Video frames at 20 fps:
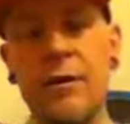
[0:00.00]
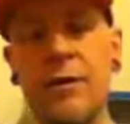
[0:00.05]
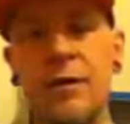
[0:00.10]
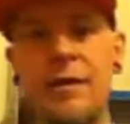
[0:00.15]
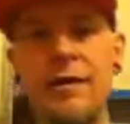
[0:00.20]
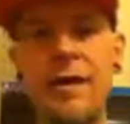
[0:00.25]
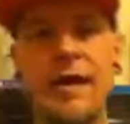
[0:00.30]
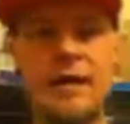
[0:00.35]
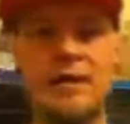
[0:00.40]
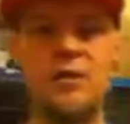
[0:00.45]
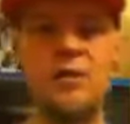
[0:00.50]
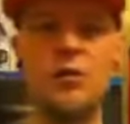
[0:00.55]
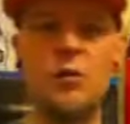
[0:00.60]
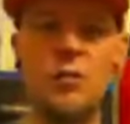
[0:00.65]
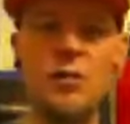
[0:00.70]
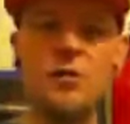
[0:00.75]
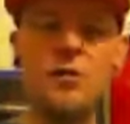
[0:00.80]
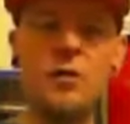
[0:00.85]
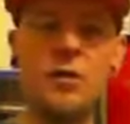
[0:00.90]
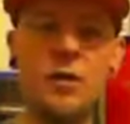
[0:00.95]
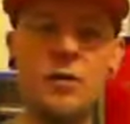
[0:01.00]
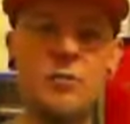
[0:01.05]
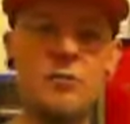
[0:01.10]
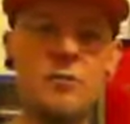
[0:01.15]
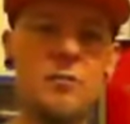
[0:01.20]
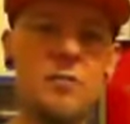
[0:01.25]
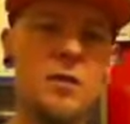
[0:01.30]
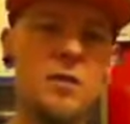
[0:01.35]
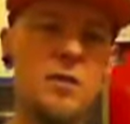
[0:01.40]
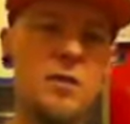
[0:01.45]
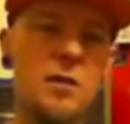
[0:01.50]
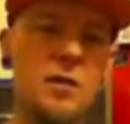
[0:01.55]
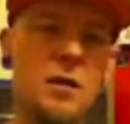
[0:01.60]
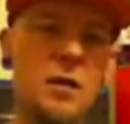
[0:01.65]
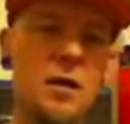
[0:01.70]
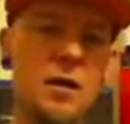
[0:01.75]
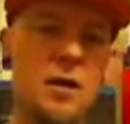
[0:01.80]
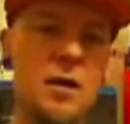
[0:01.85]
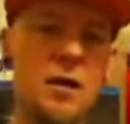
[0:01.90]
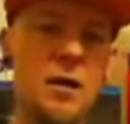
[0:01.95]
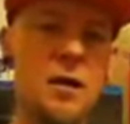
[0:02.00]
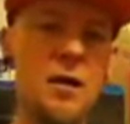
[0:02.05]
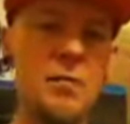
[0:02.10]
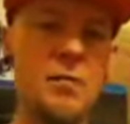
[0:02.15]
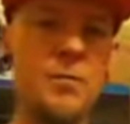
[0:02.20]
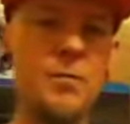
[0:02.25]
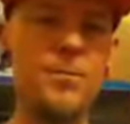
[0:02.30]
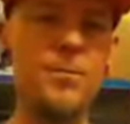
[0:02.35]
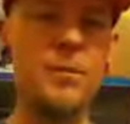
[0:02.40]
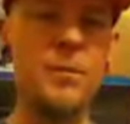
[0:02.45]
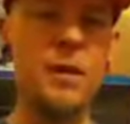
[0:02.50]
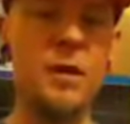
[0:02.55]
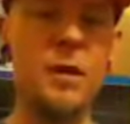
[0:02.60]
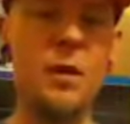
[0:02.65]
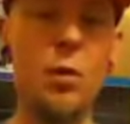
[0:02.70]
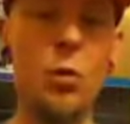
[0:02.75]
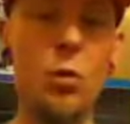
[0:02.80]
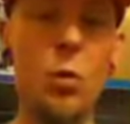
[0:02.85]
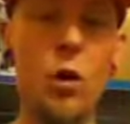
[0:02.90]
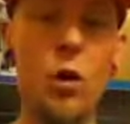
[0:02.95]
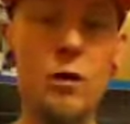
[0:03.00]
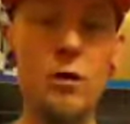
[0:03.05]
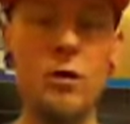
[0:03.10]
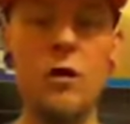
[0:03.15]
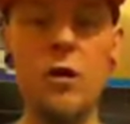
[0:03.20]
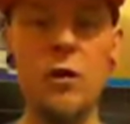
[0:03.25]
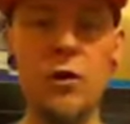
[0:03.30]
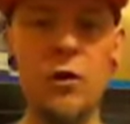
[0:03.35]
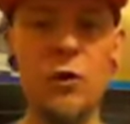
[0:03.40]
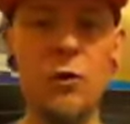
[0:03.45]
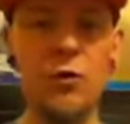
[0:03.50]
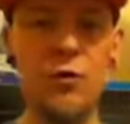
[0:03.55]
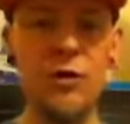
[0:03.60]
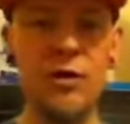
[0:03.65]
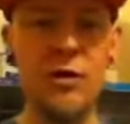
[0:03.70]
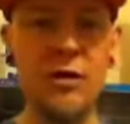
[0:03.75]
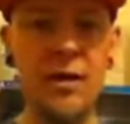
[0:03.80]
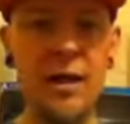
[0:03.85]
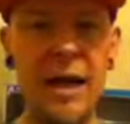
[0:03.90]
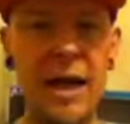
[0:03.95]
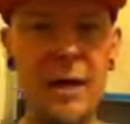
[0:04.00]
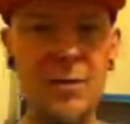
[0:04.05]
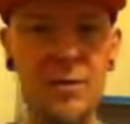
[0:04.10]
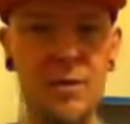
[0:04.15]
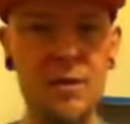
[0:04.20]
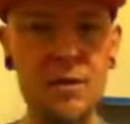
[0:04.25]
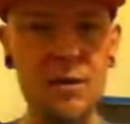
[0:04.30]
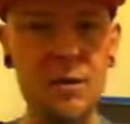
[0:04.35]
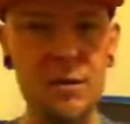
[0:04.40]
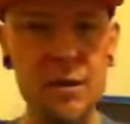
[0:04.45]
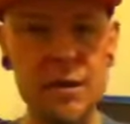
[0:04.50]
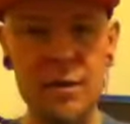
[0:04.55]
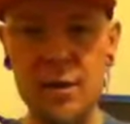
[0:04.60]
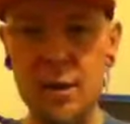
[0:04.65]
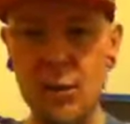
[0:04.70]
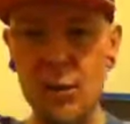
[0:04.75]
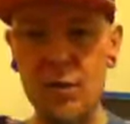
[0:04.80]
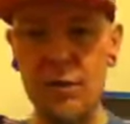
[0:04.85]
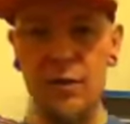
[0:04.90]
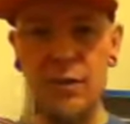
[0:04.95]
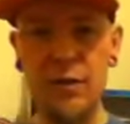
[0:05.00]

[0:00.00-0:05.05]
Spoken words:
the next couple of items, one I ordered and I absolutely totally